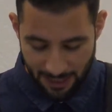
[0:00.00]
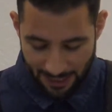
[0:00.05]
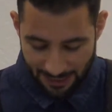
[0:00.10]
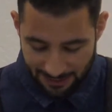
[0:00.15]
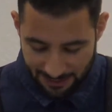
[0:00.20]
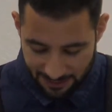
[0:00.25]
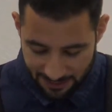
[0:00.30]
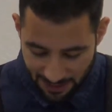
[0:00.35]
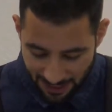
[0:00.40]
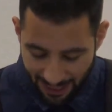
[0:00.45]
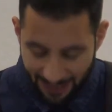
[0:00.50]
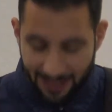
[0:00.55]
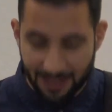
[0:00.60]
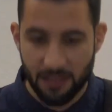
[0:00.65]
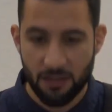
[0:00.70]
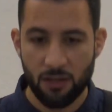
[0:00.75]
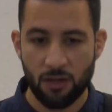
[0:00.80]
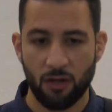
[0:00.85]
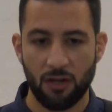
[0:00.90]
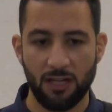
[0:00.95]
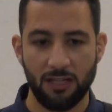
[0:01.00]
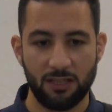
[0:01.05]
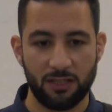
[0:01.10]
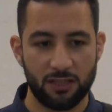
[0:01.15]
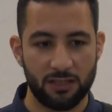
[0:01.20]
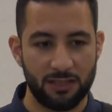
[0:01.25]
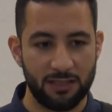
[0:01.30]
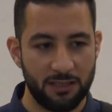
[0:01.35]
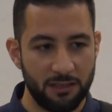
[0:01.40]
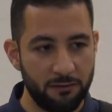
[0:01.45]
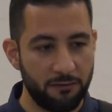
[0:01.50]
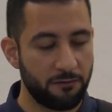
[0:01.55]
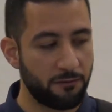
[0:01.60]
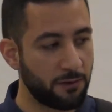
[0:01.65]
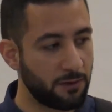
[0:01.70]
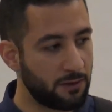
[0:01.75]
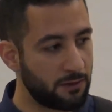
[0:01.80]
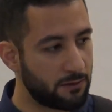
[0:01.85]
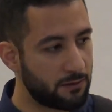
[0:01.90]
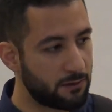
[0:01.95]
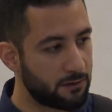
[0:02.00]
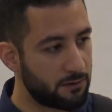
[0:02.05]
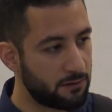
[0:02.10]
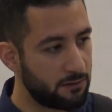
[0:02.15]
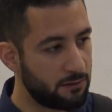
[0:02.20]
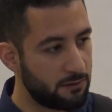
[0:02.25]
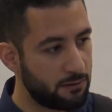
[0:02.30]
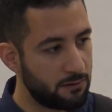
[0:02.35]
the difference.